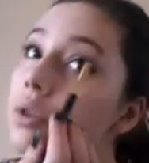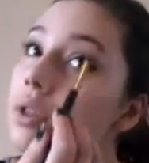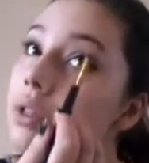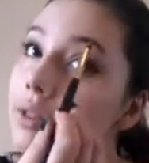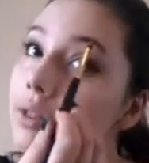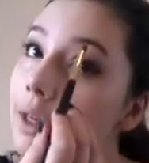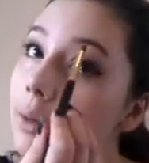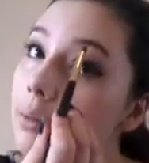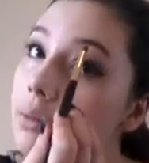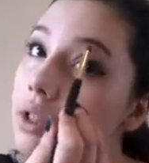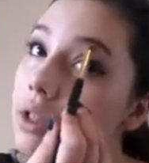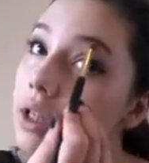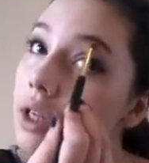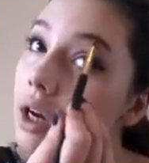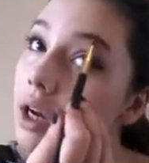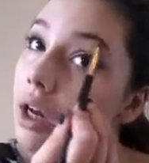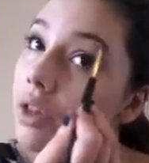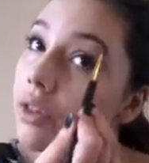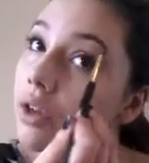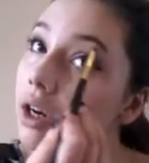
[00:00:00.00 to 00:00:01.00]
the same to
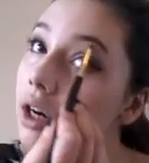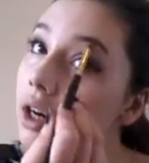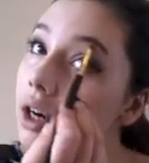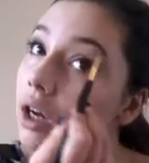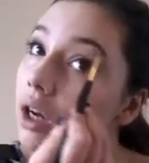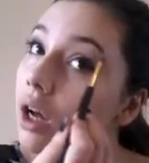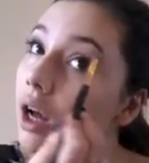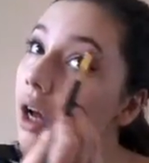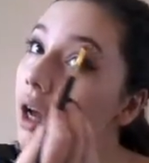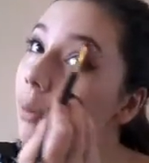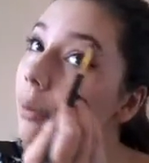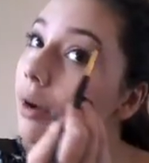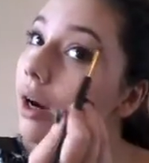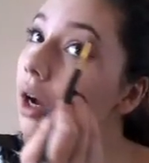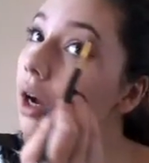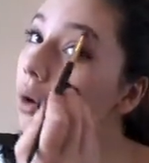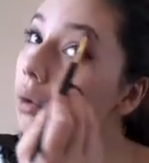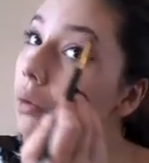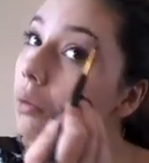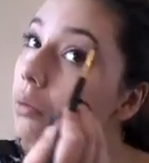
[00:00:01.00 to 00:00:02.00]
the other
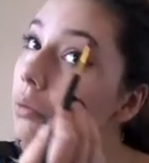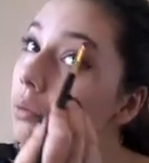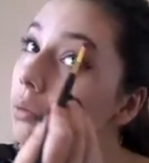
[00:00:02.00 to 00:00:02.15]
eyebrow.